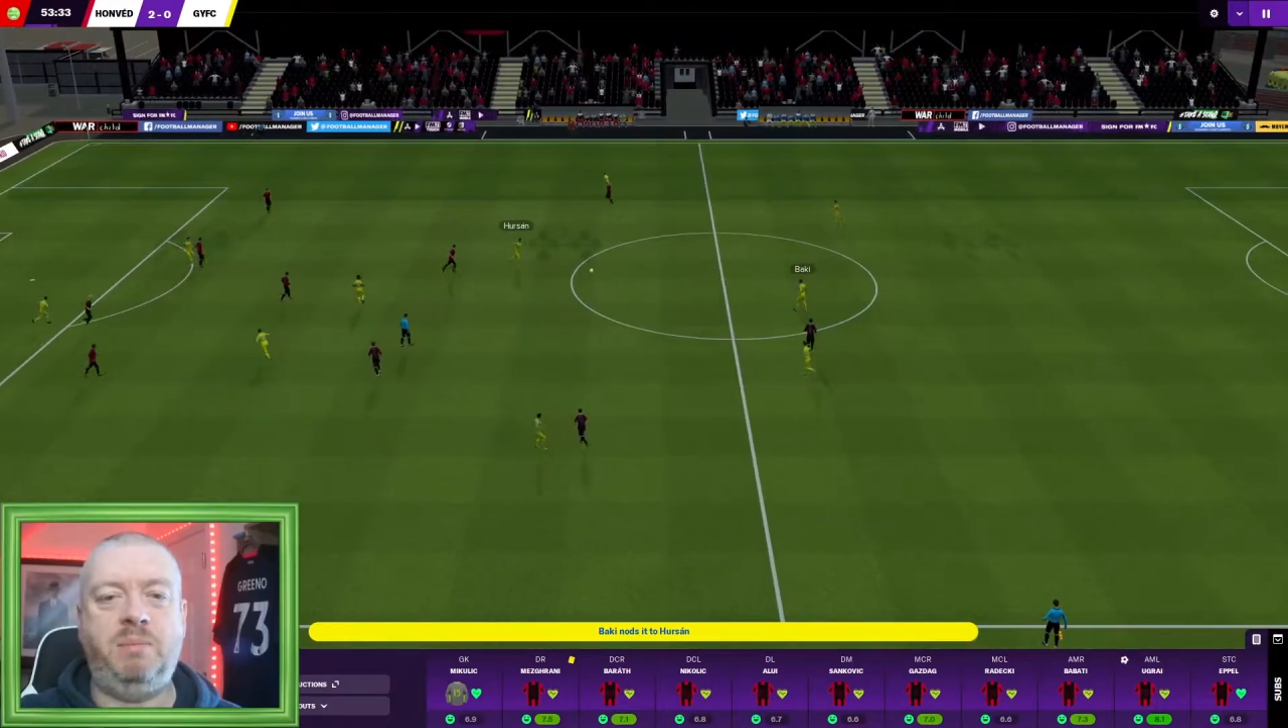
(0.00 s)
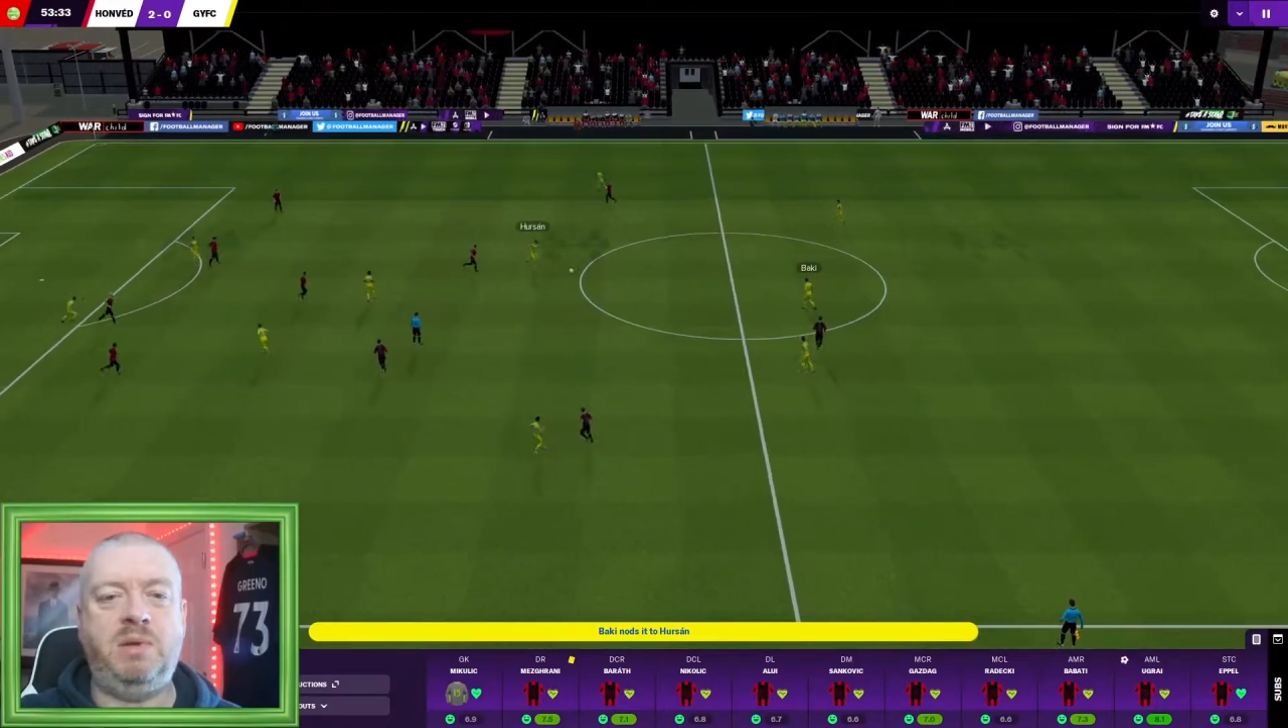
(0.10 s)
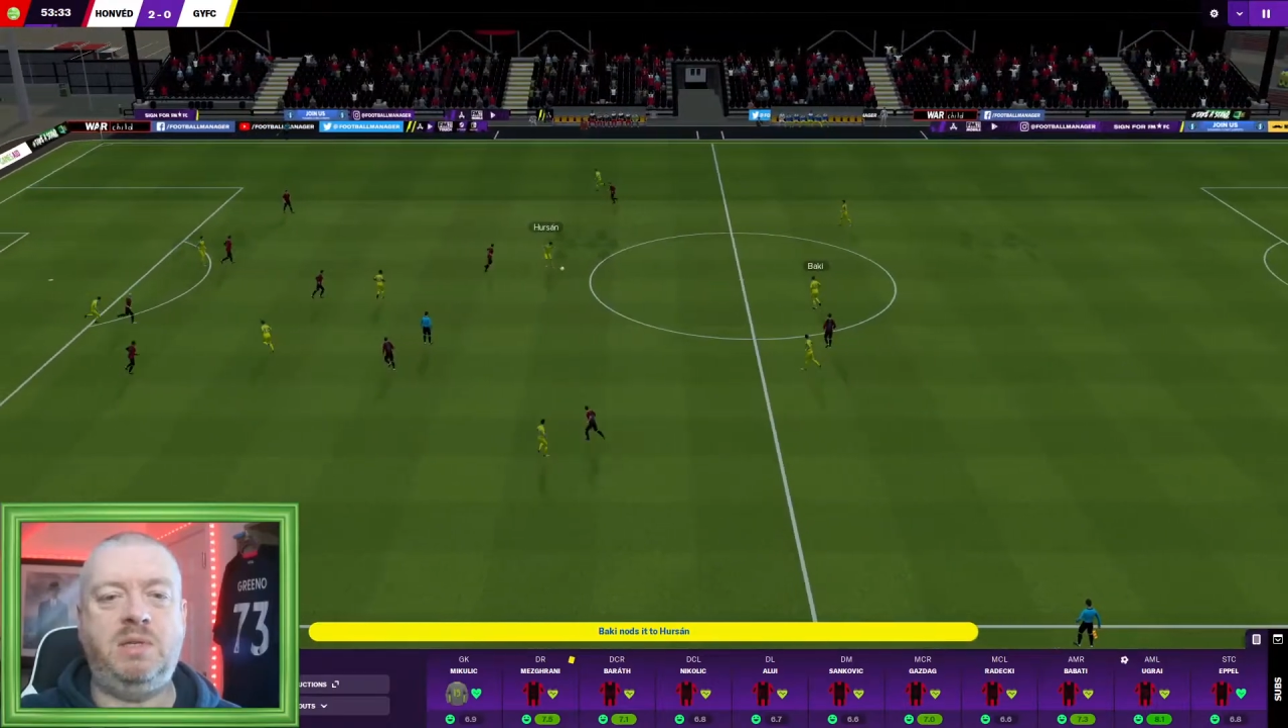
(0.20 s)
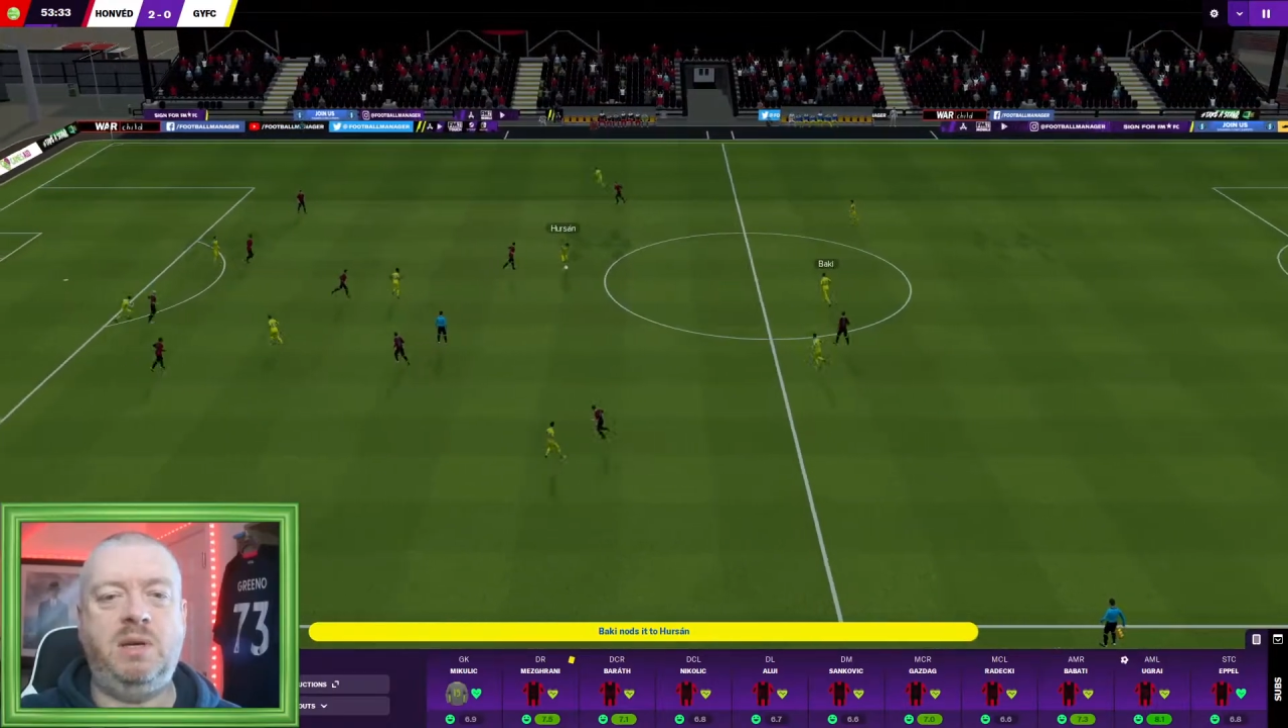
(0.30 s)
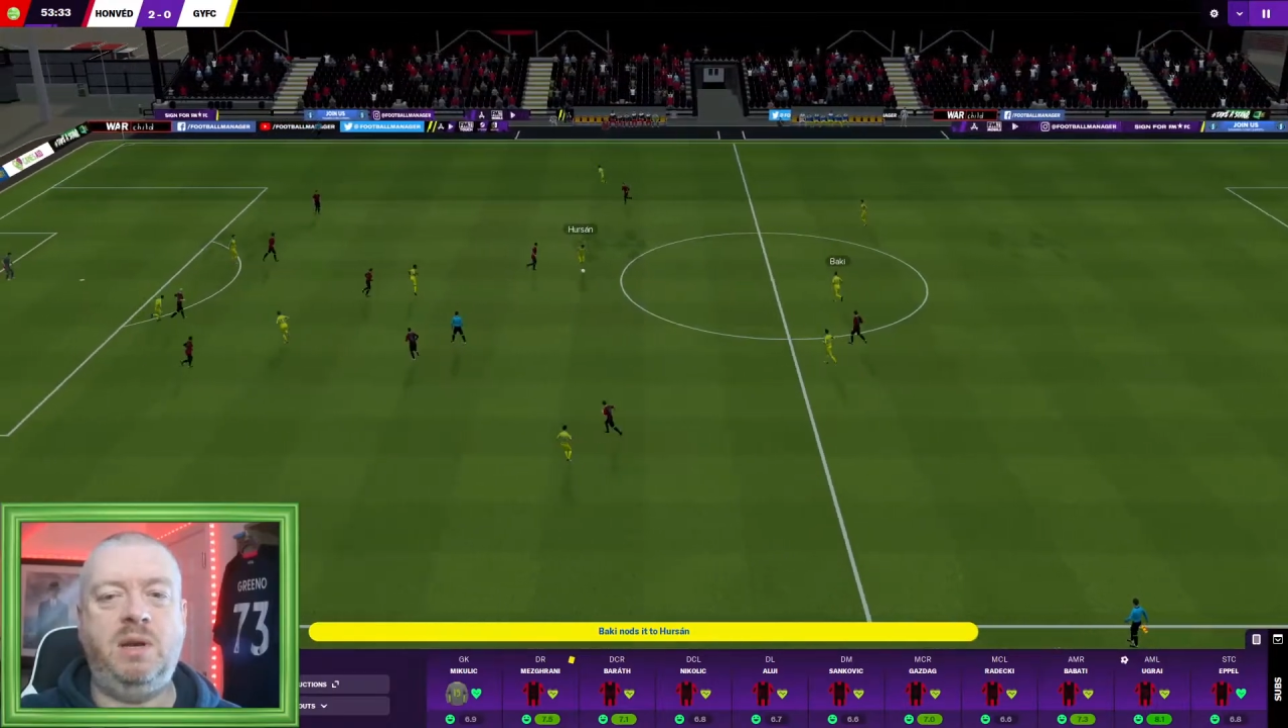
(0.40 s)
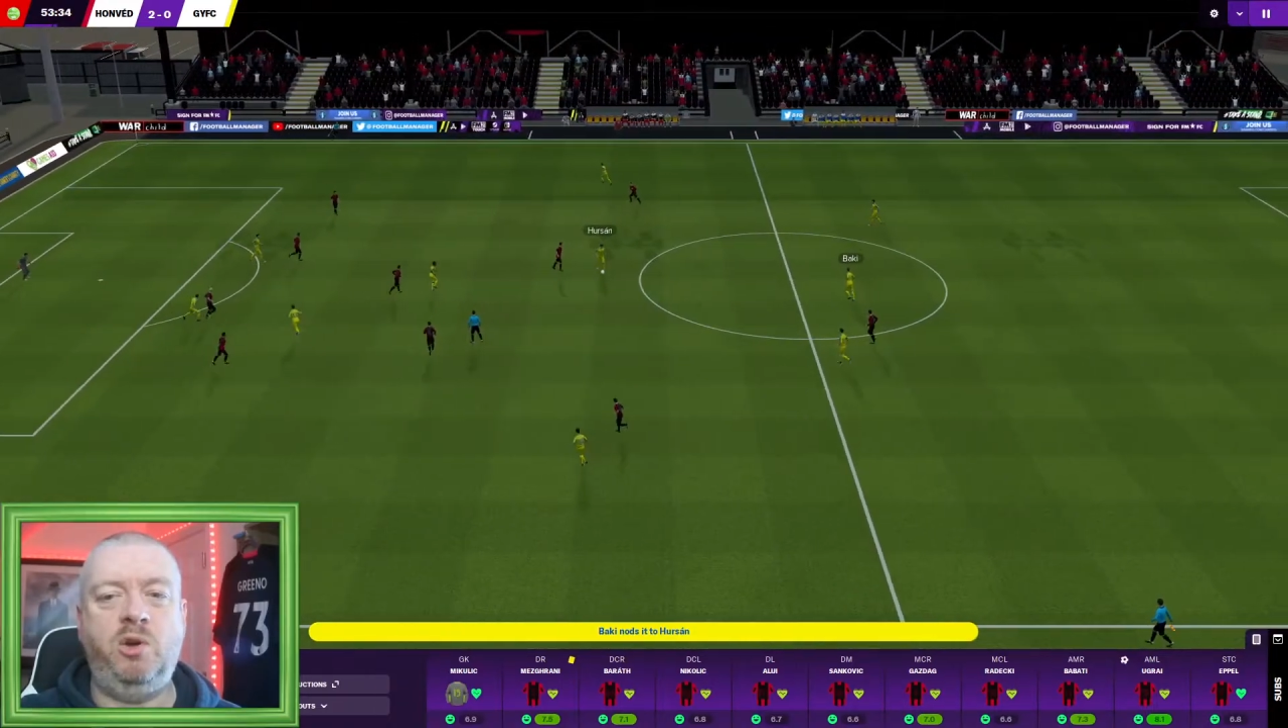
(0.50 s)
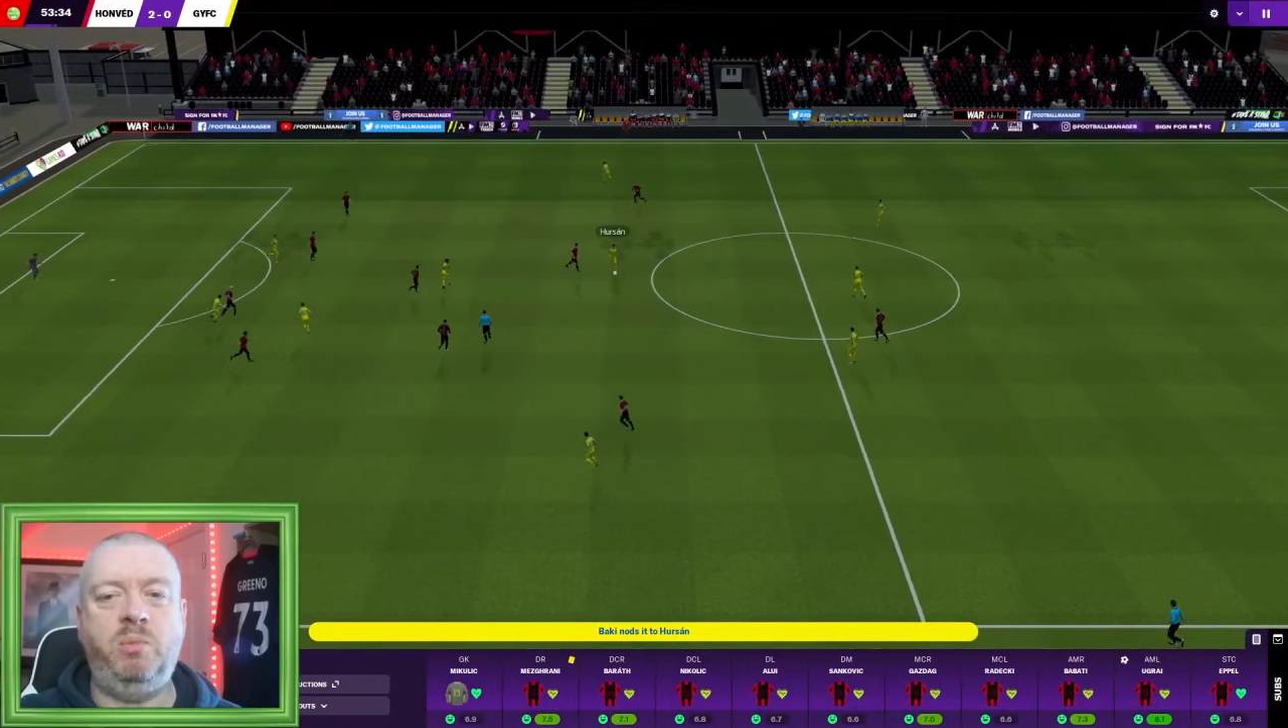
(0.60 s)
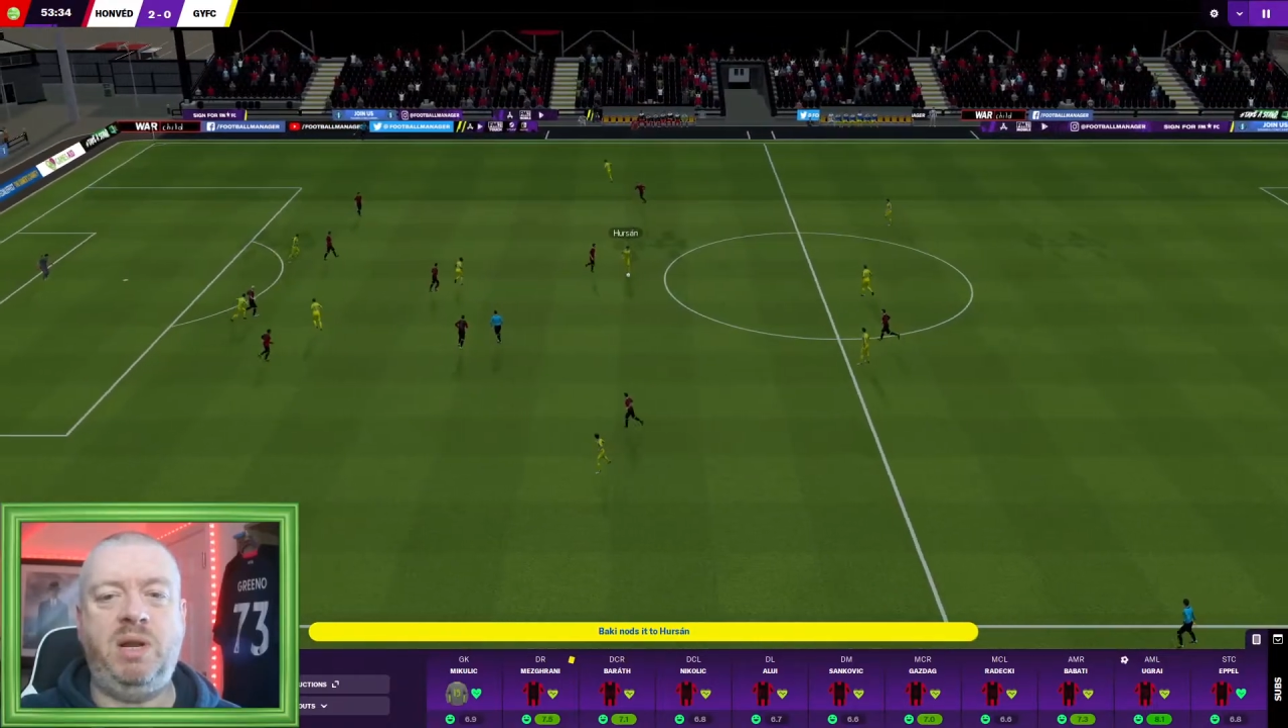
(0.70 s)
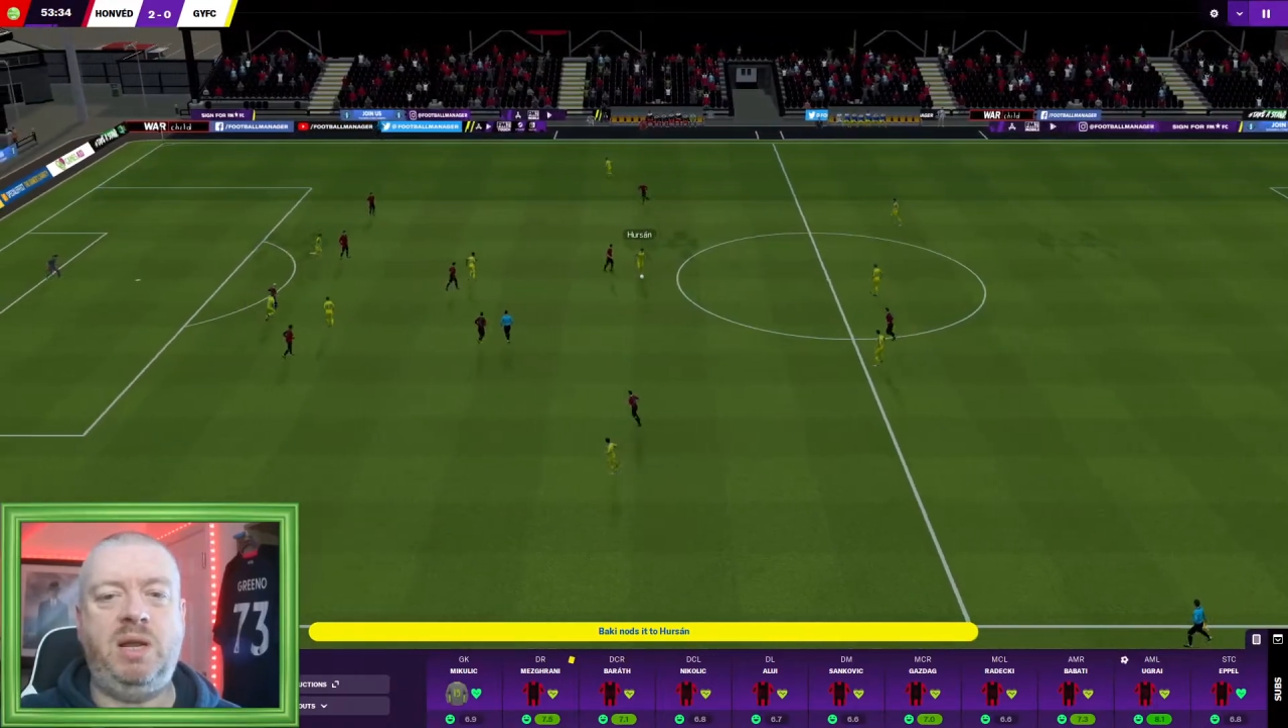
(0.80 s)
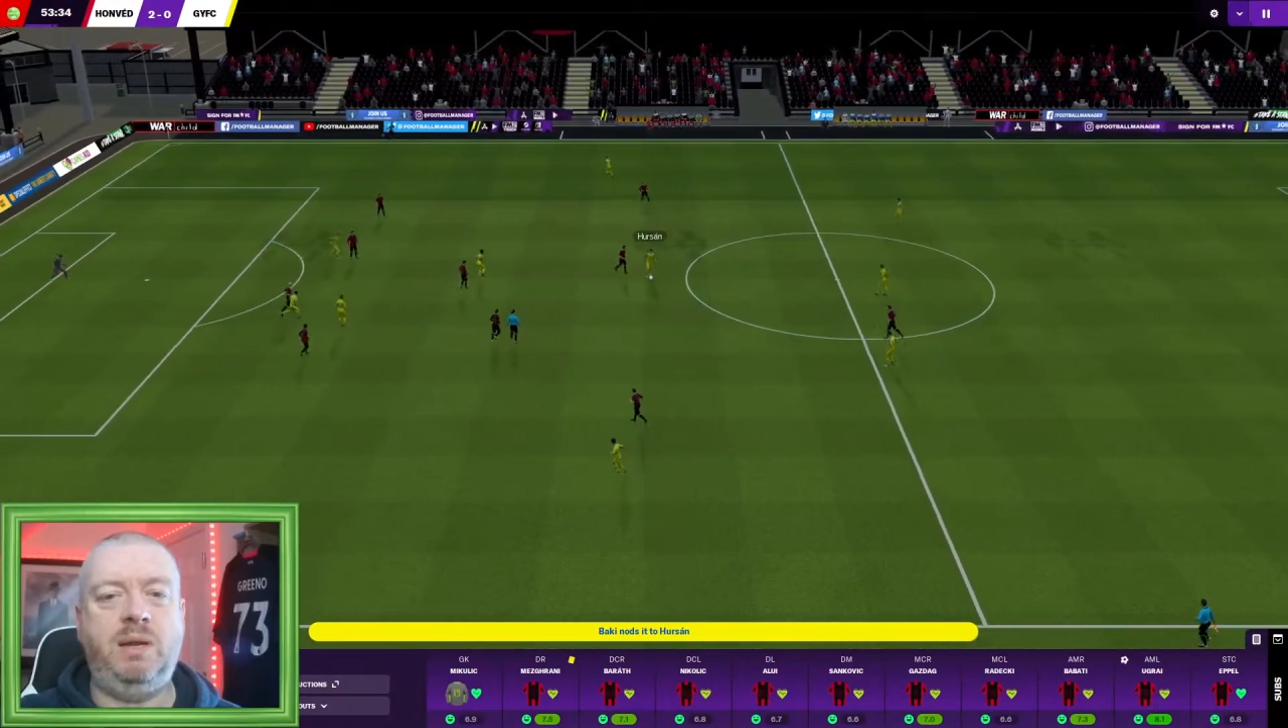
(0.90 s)
but to
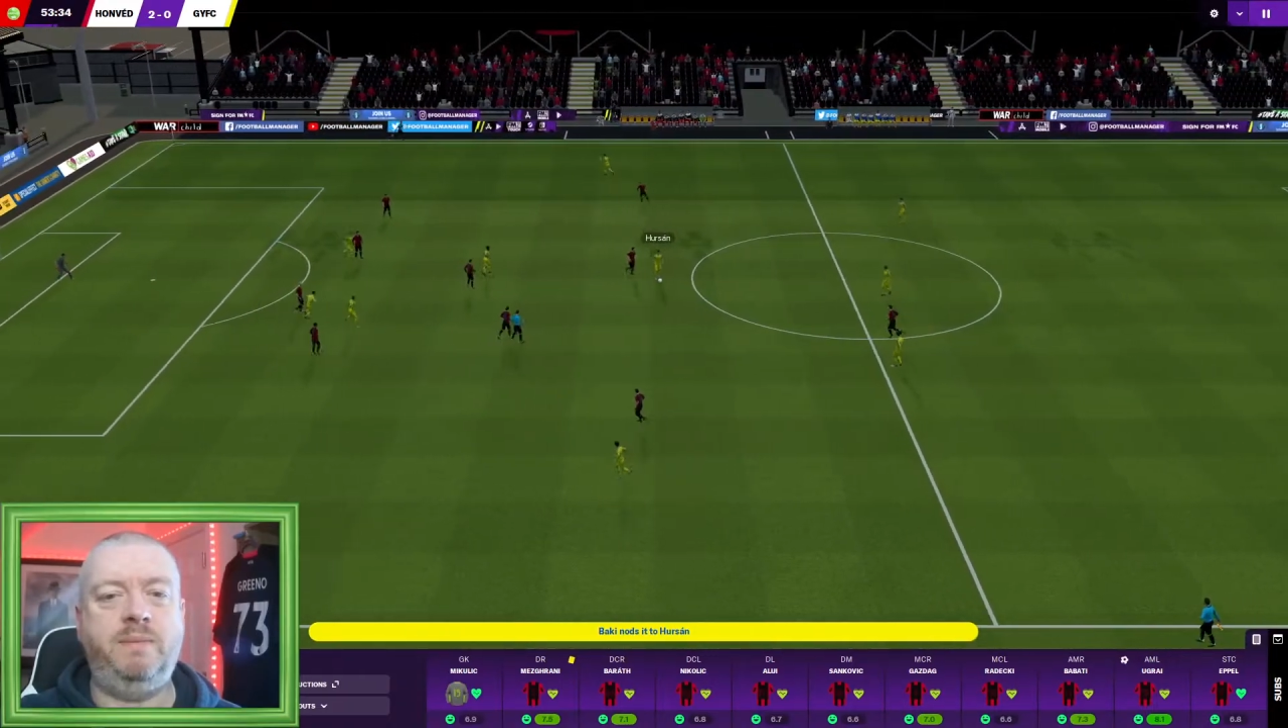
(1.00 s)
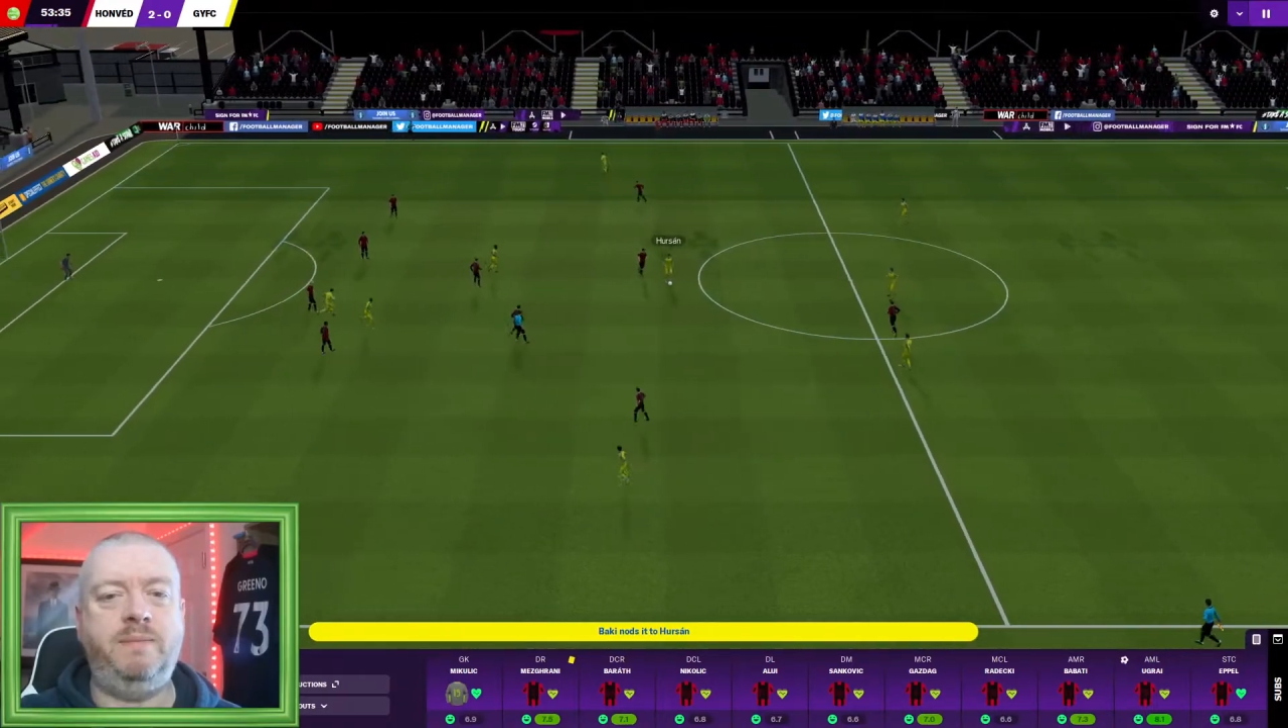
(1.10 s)
nobody.